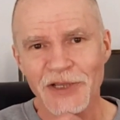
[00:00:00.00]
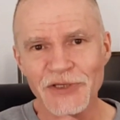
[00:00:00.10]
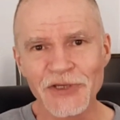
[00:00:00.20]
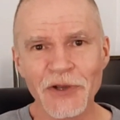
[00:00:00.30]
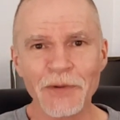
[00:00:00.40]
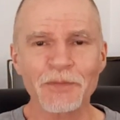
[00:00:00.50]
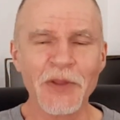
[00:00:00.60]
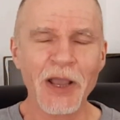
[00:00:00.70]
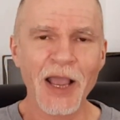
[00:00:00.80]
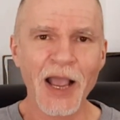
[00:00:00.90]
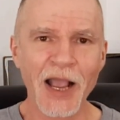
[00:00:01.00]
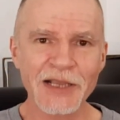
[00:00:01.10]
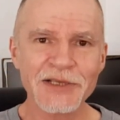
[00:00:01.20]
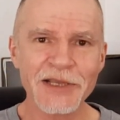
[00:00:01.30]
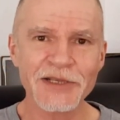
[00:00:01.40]
So
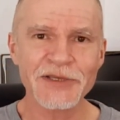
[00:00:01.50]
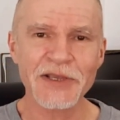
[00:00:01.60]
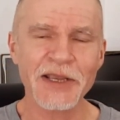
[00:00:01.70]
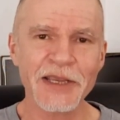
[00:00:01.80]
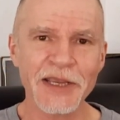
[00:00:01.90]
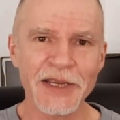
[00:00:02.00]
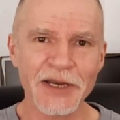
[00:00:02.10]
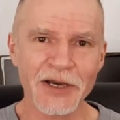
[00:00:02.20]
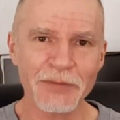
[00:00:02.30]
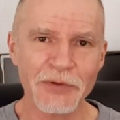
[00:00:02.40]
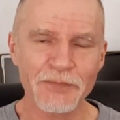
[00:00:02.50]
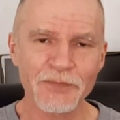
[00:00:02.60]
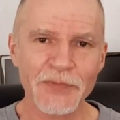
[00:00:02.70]
as LEDs heat up,